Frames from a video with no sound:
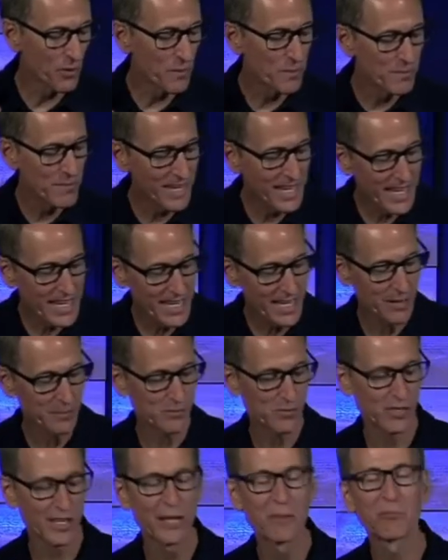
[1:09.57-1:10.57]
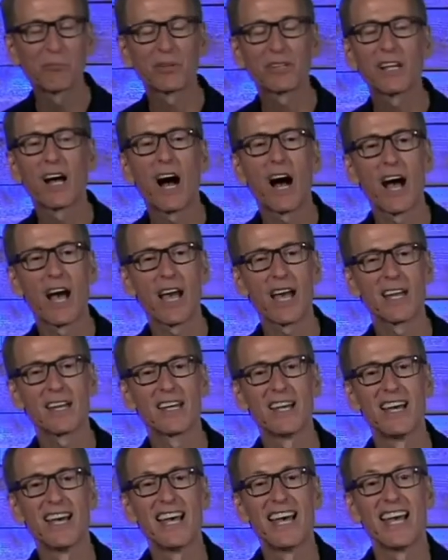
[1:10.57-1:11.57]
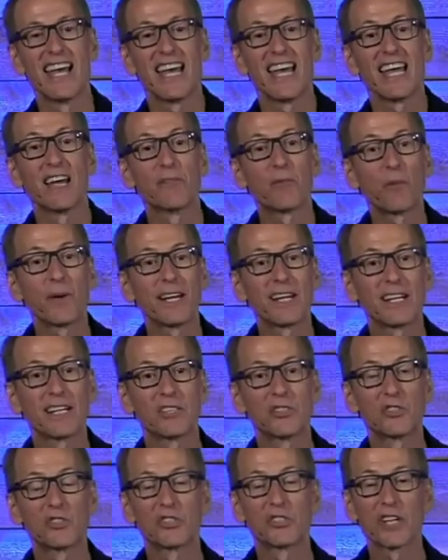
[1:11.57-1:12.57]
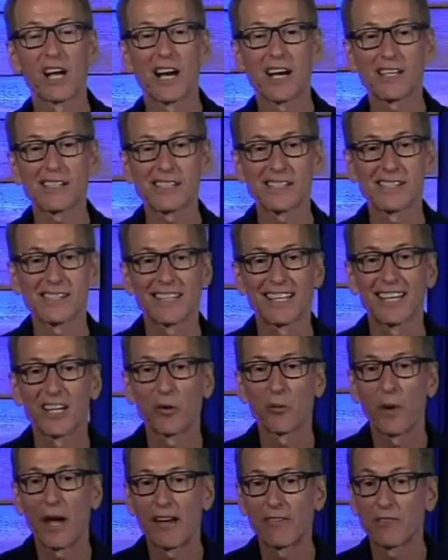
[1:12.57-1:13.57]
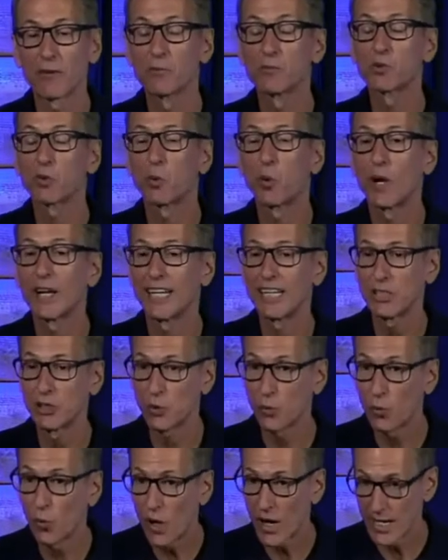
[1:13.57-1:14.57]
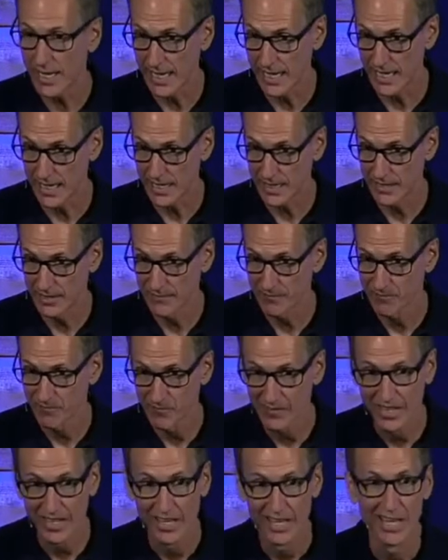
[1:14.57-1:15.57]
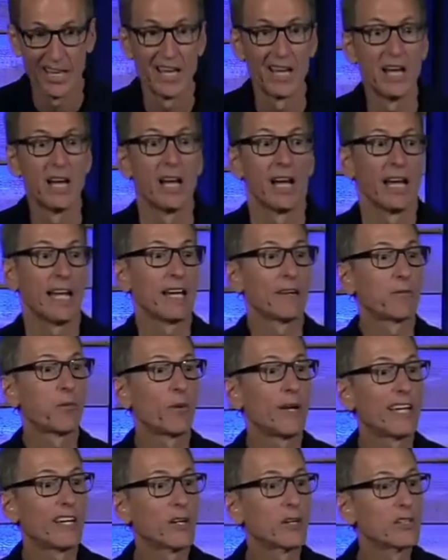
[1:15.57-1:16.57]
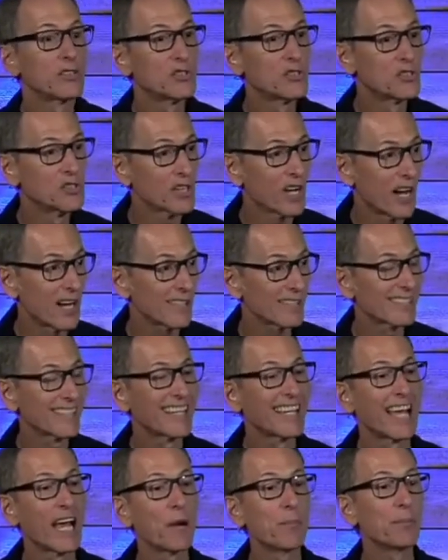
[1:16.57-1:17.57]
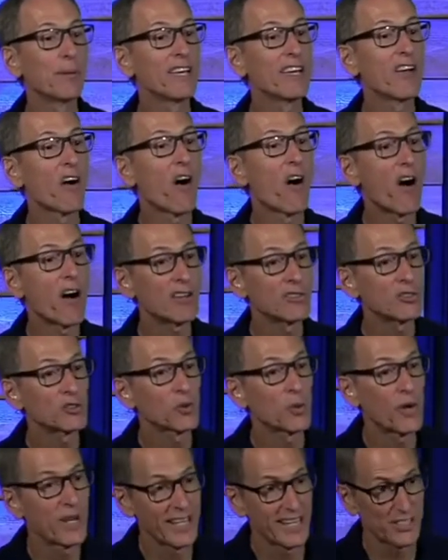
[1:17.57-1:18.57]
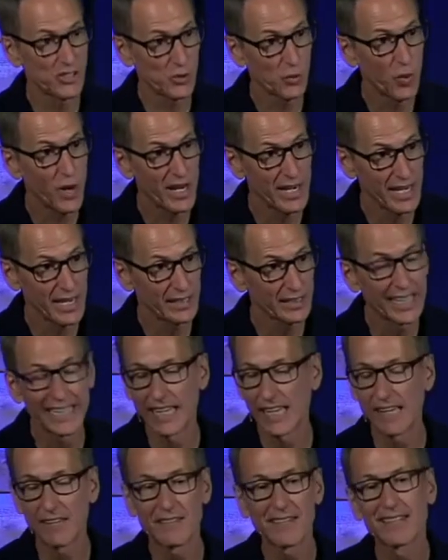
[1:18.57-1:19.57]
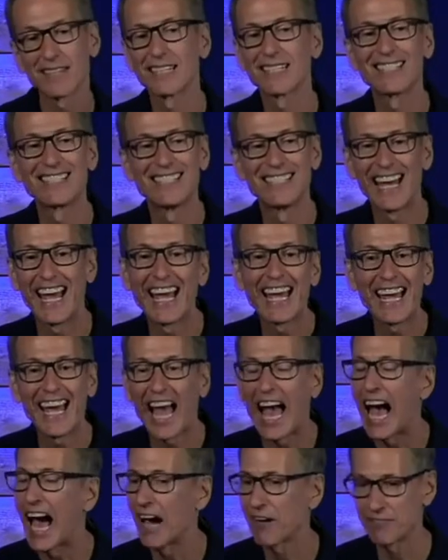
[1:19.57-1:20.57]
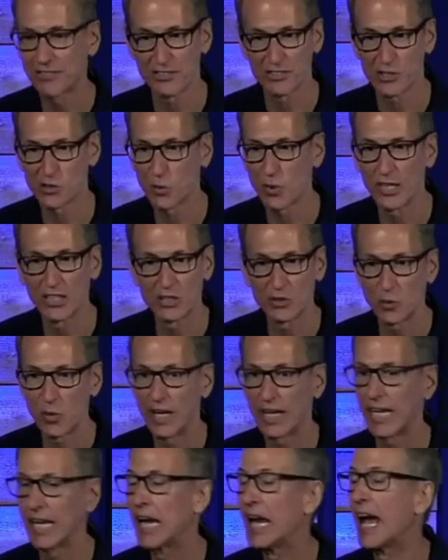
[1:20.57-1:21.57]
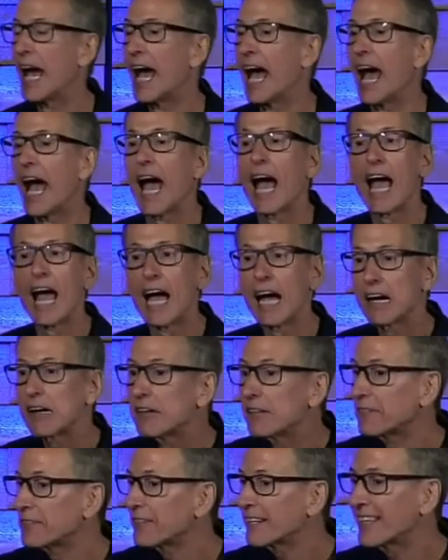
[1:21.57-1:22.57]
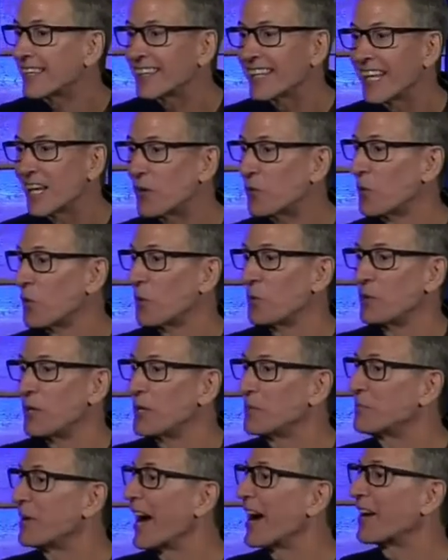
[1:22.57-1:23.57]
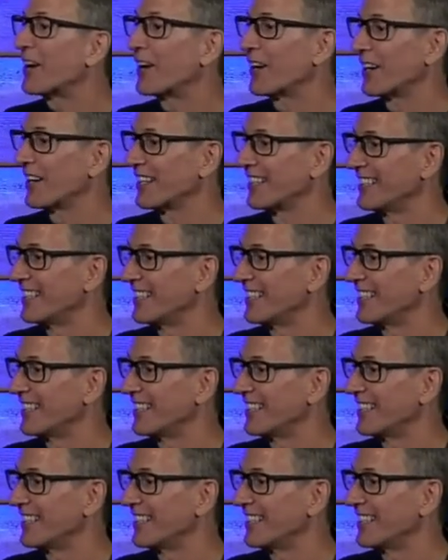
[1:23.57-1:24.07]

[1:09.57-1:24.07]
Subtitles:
the memes implied, if we could just get away from 2020, if we could just get beyond 2020, like even the day after 2020, everything will be better.